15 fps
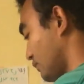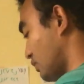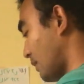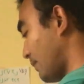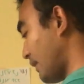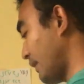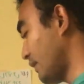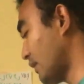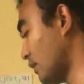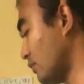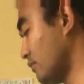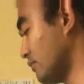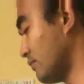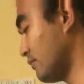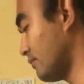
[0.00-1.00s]
drop line
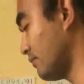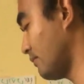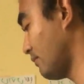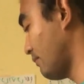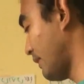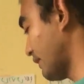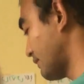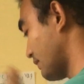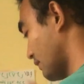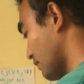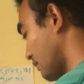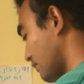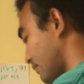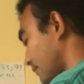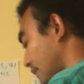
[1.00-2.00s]
down, make a
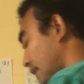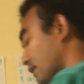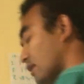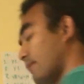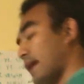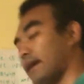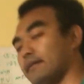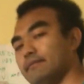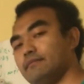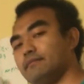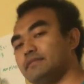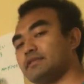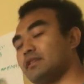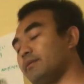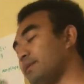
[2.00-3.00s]
circle, and come back.
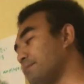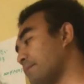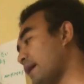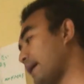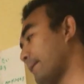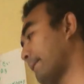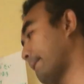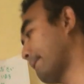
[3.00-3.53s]
It's going to be me.